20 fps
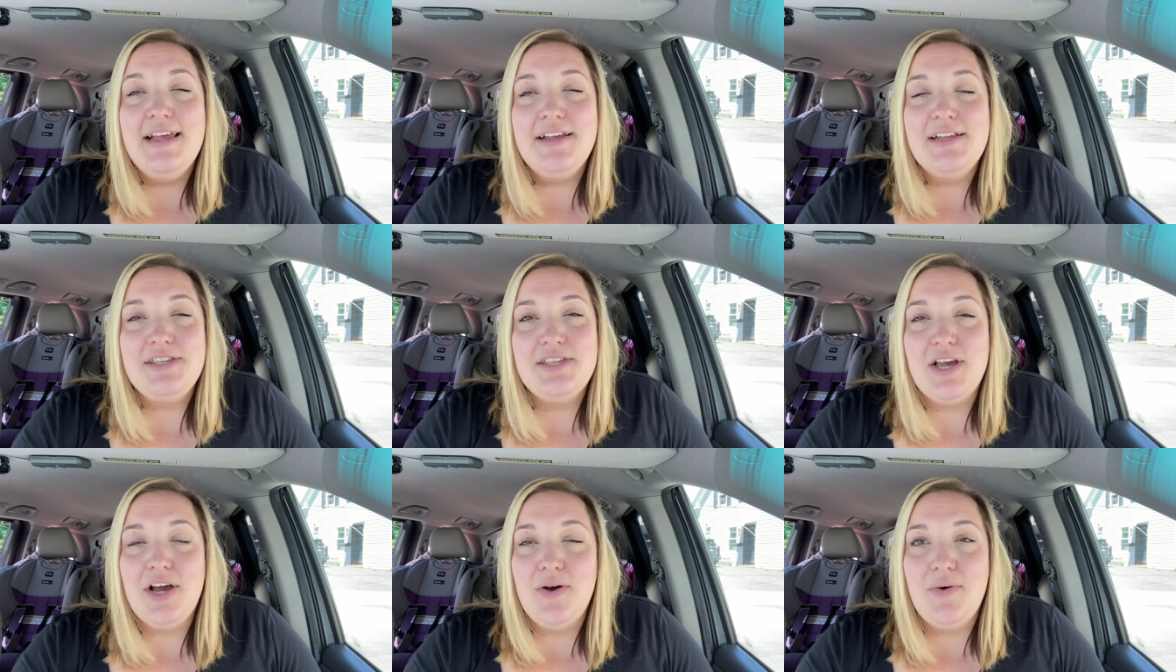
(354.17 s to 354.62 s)

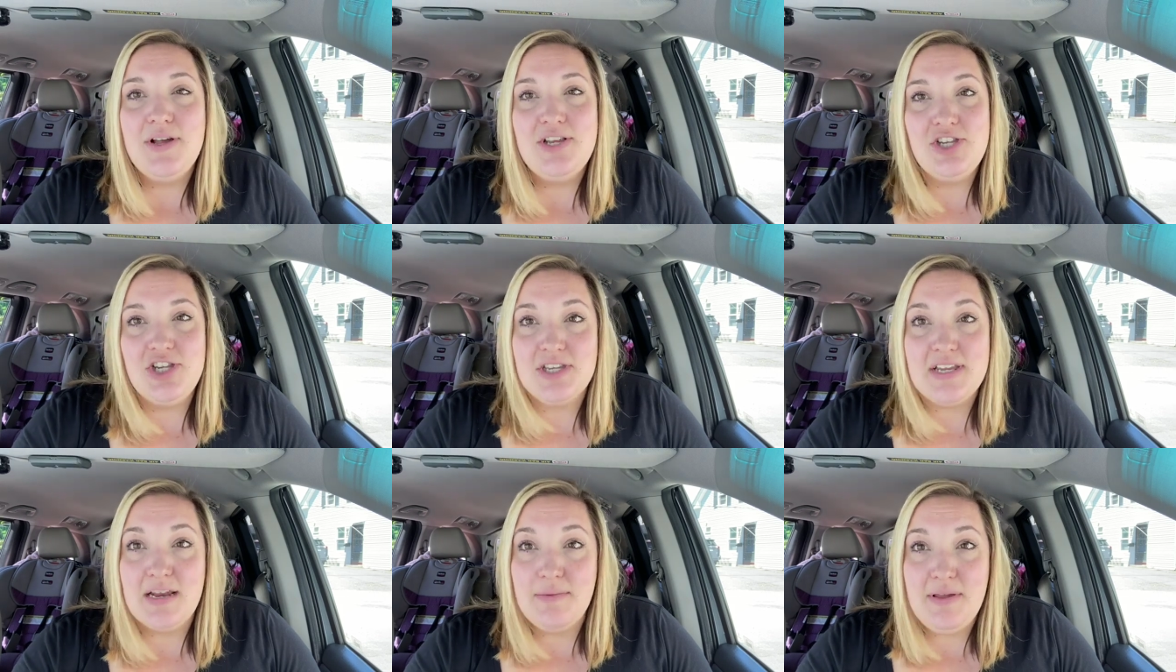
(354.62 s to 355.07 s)
So it's
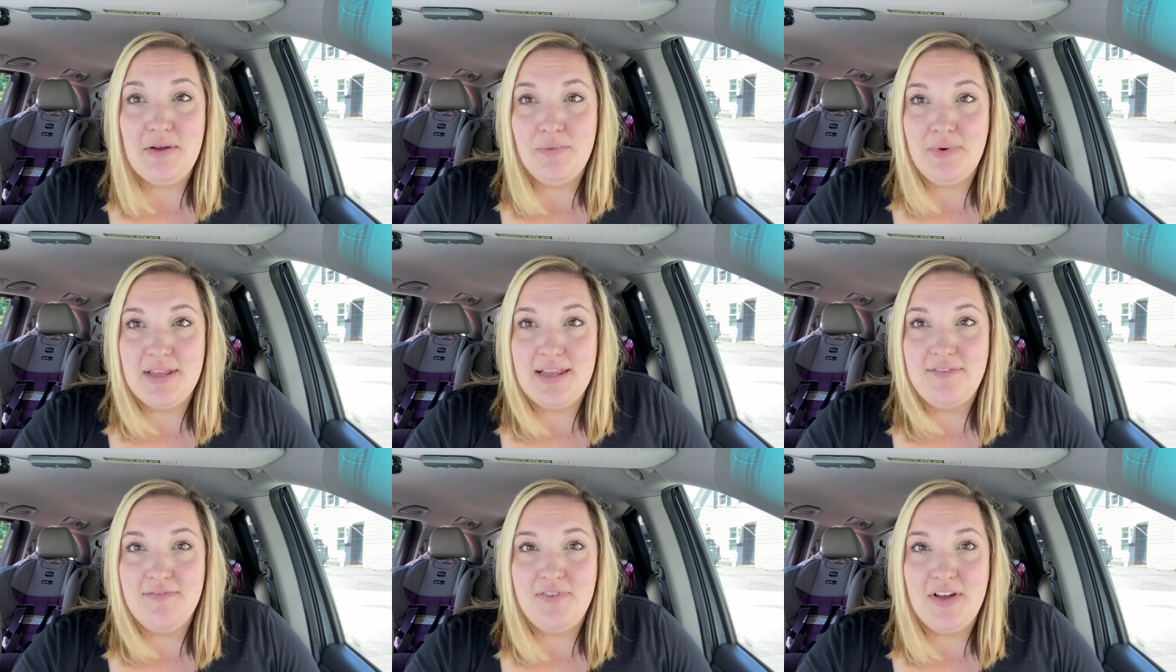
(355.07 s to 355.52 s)
just going to be
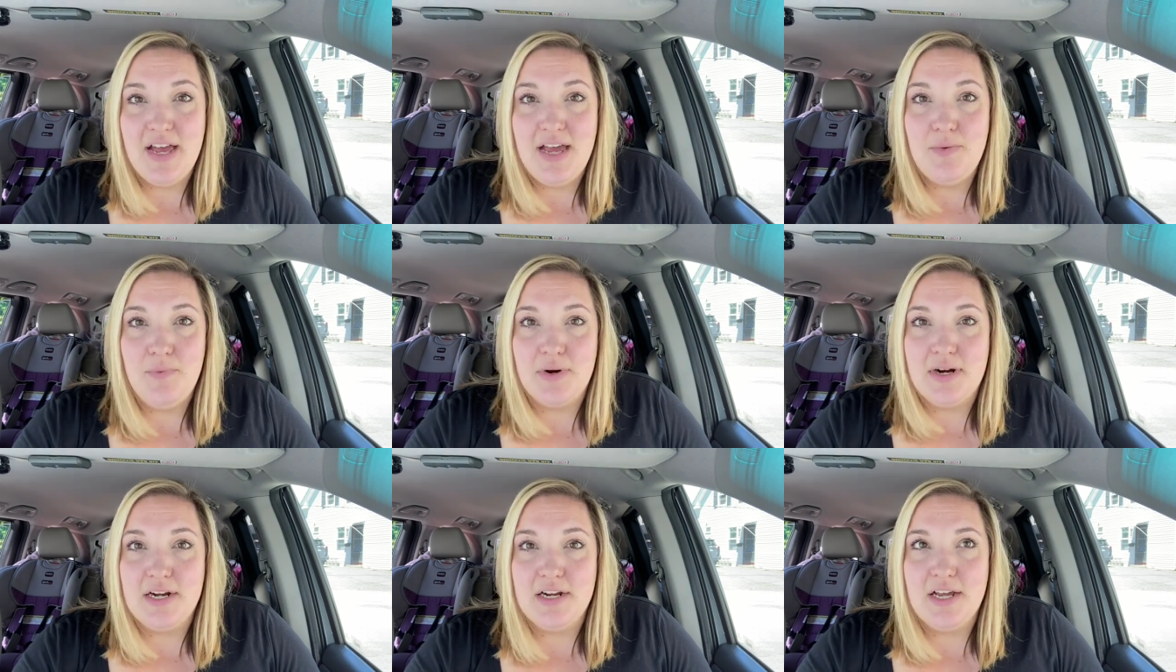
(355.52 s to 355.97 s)
really
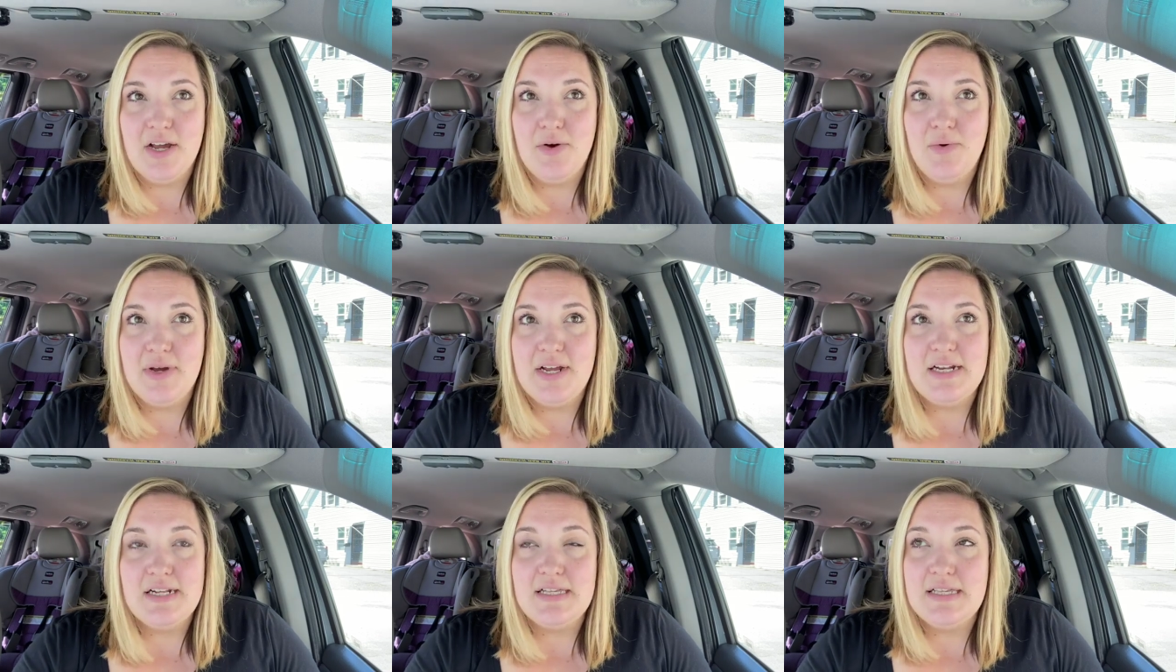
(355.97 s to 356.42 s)
fun. We're going to
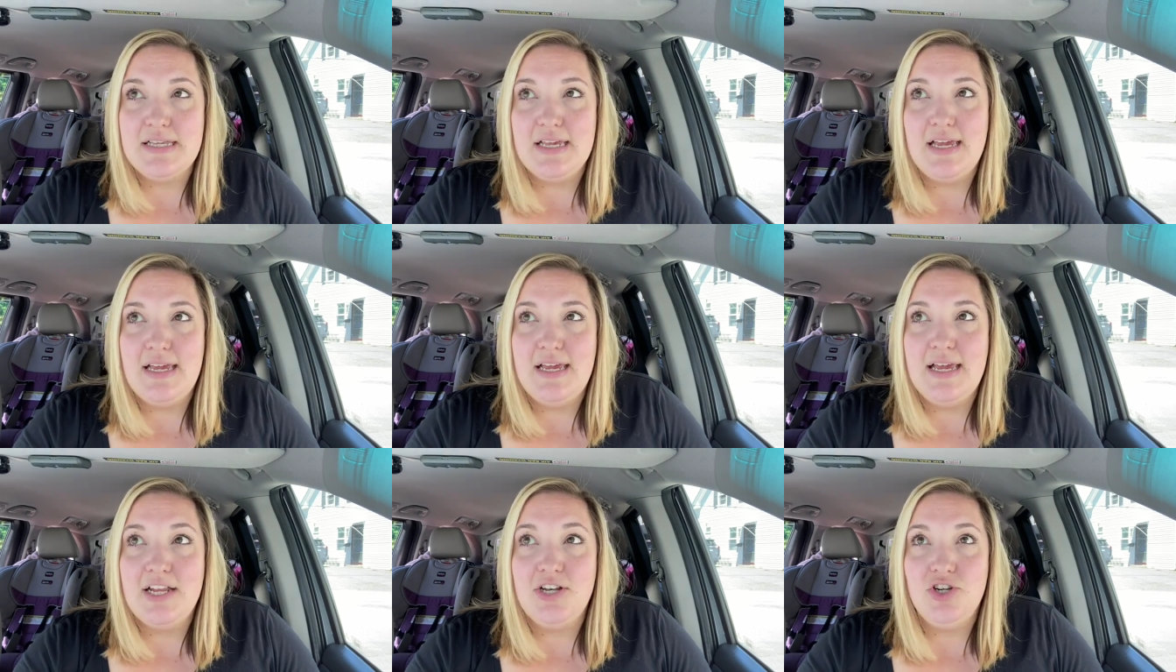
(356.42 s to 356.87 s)
go get to
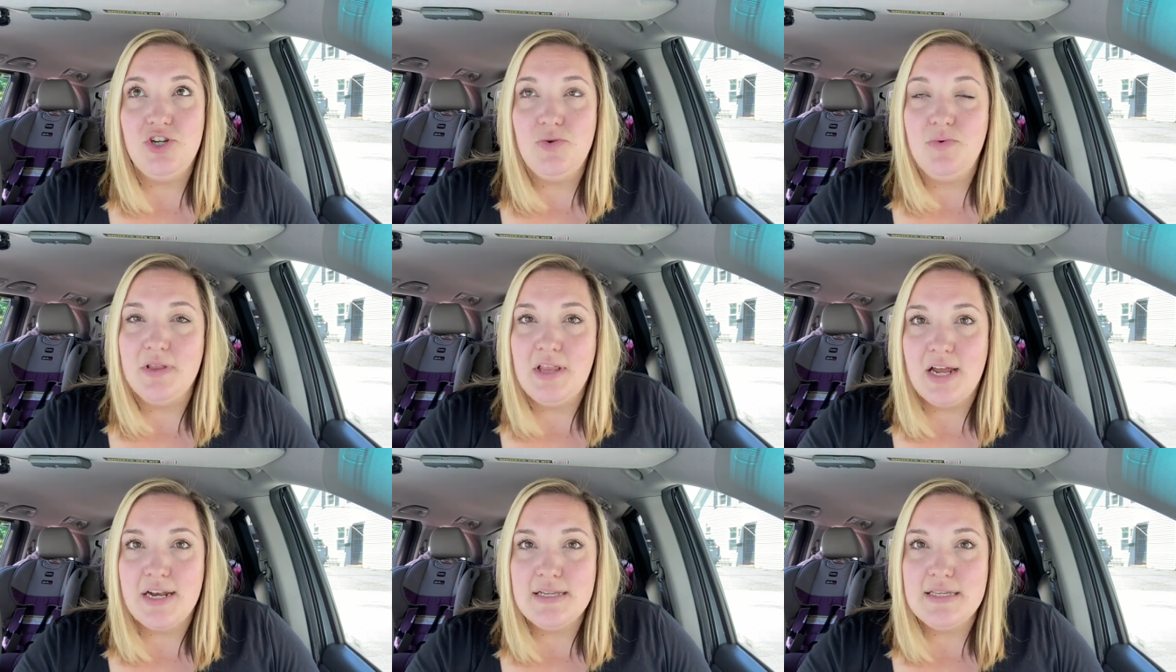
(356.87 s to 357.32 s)
see and
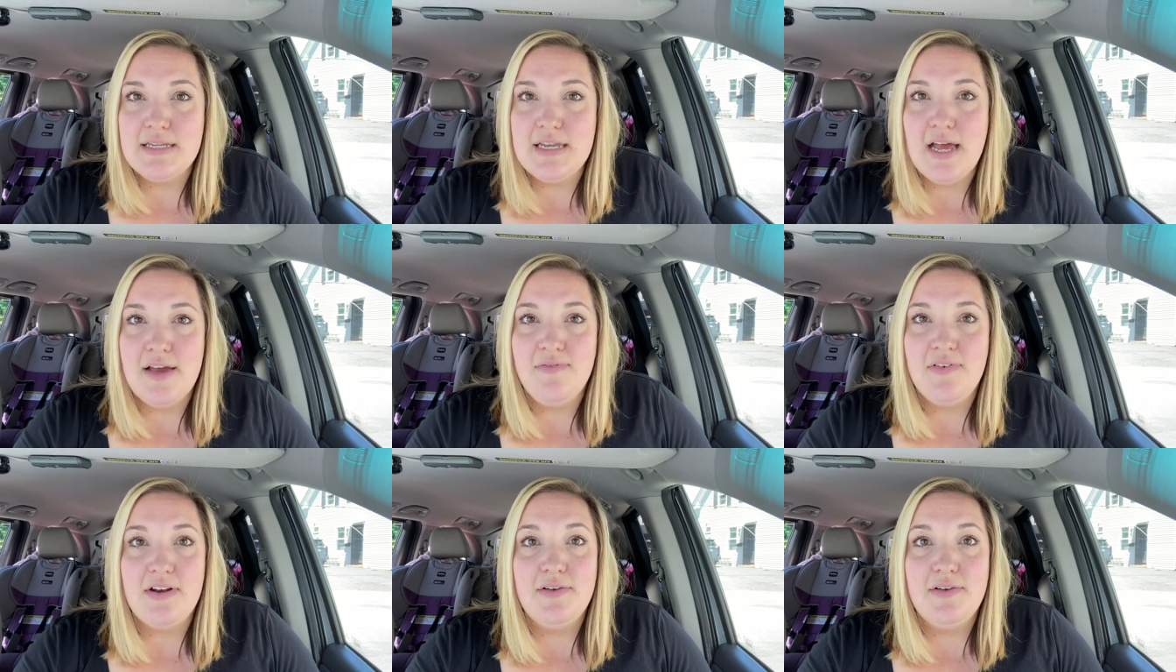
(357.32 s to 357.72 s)
do a lot of stuff.